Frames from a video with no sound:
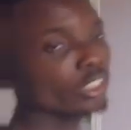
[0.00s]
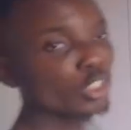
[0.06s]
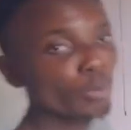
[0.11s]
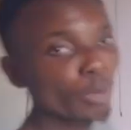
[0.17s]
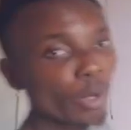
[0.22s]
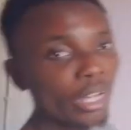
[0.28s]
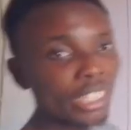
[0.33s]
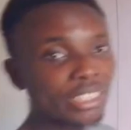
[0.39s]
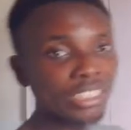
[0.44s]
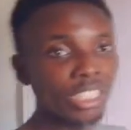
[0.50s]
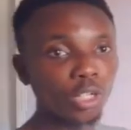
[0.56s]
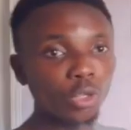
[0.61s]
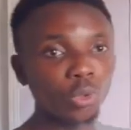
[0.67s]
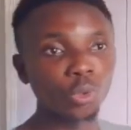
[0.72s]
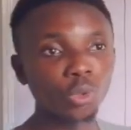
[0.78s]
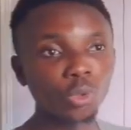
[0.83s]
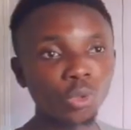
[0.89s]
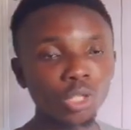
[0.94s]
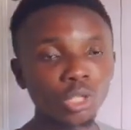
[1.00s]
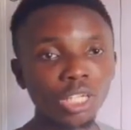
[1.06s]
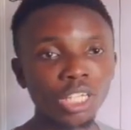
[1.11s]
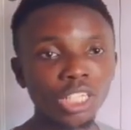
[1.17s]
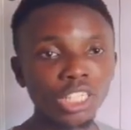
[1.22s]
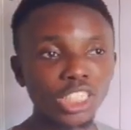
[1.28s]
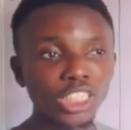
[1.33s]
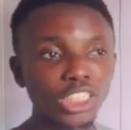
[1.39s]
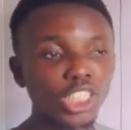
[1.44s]
raised to power 0
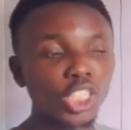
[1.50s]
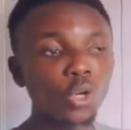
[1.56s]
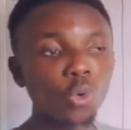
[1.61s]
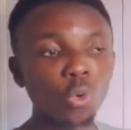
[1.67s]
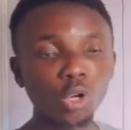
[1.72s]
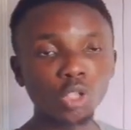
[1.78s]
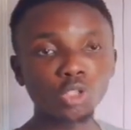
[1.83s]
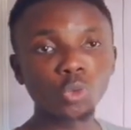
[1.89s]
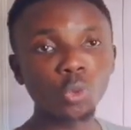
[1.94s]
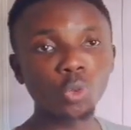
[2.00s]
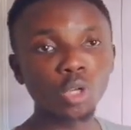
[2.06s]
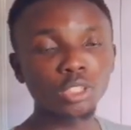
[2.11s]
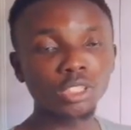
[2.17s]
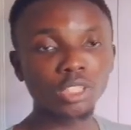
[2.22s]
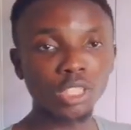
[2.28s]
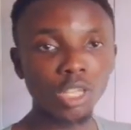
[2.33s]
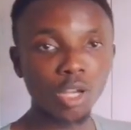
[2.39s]
is equals to what?